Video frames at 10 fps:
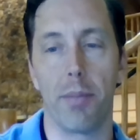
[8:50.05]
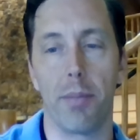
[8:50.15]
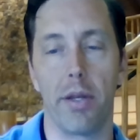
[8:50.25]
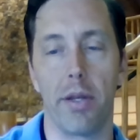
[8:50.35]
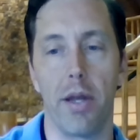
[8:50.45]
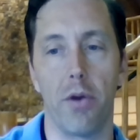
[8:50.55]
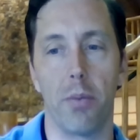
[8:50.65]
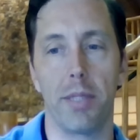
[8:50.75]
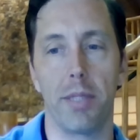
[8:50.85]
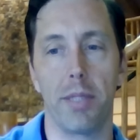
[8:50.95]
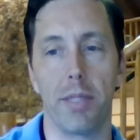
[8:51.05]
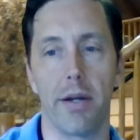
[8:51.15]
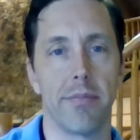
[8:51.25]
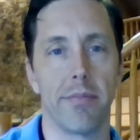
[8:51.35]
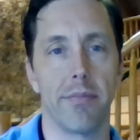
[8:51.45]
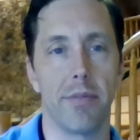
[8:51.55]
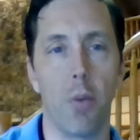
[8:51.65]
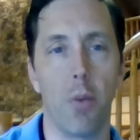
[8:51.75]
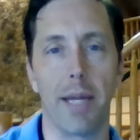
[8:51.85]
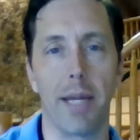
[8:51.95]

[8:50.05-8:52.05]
people to know, don't be scared. Go make it